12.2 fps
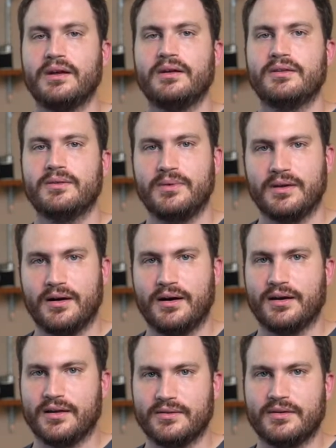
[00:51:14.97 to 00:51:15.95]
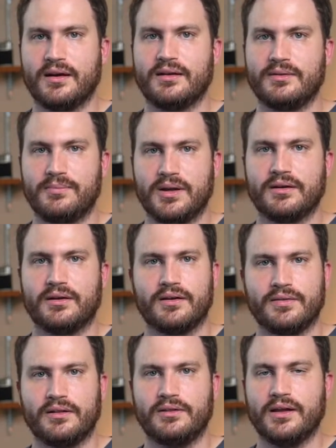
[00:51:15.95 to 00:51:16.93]
to be honest, depending
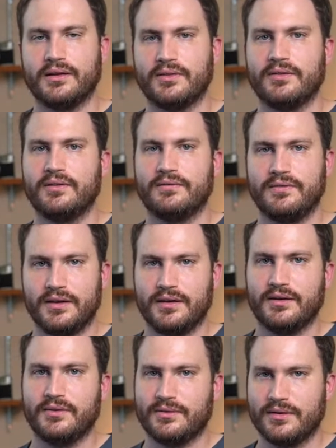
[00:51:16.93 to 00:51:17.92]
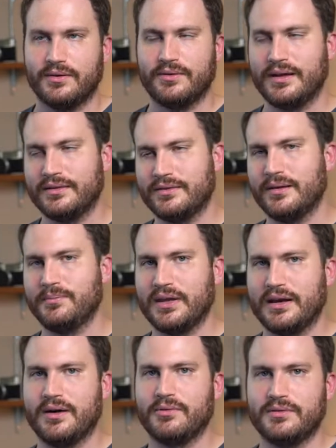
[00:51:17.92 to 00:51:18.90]
on the length of the video. So that's
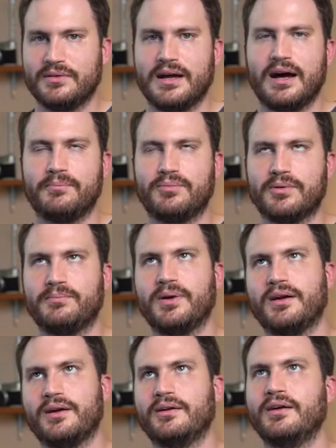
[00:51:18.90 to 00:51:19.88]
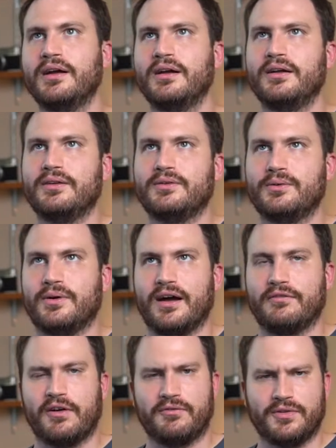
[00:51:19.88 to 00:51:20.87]
something I would not prepare to
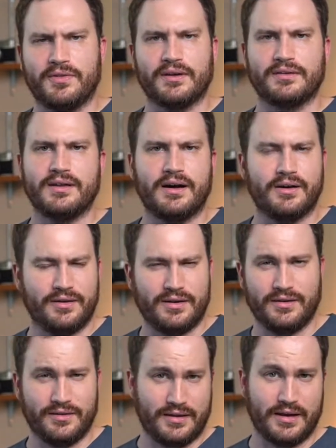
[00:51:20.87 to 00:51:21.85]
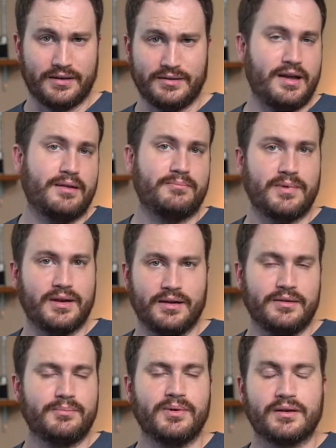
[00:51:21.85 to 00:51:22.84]
have everything done in like 10
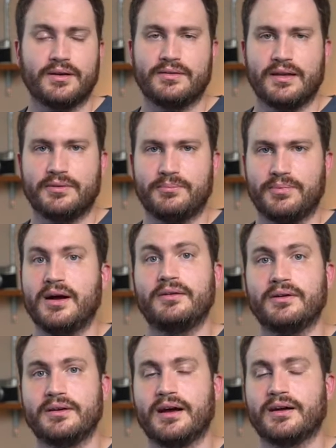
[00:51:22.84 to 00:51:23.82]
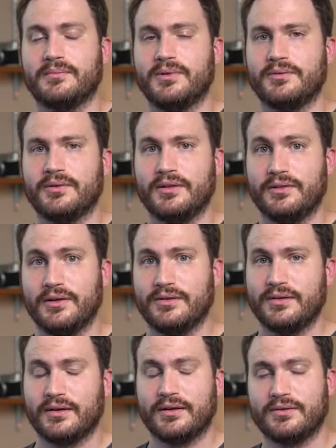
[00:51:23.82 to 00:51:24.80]
minutes, because that's probably not going to be
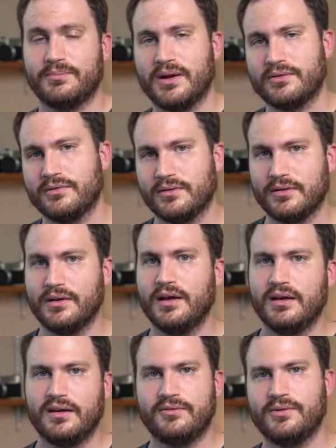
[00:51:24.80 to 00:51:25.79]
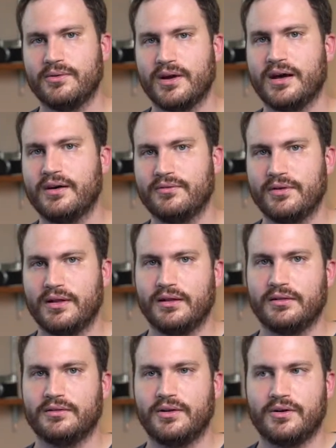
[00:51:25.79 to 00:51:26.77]
realistic, especially if you have a
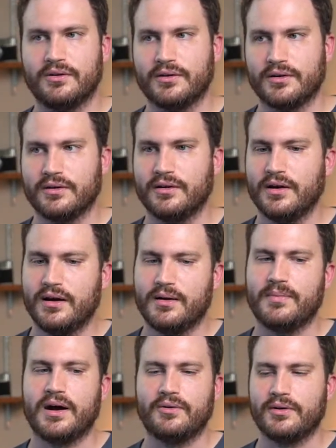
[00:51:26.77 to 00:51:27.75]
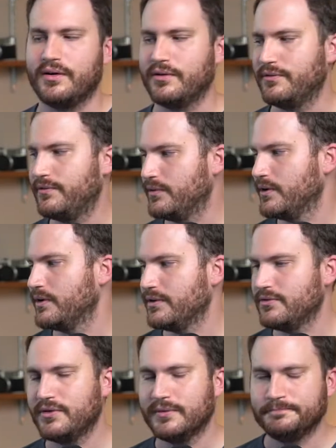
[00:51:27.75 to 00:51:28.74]
longer amount of
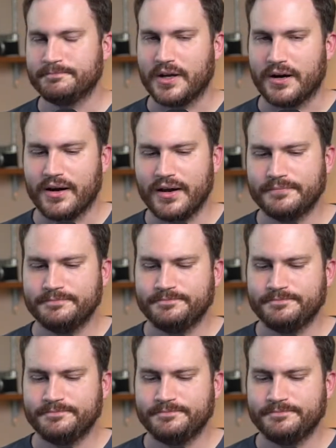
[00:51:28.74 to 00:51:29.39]
footage. All right.